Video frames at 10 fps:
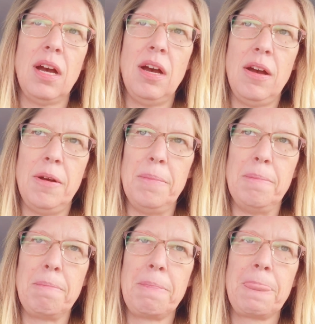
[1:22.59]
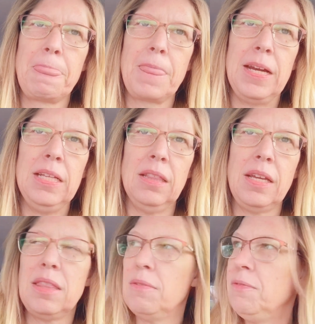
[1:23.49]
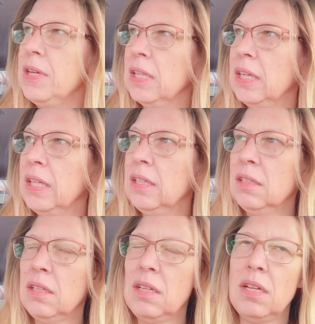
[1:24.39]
I didn't like the feeling.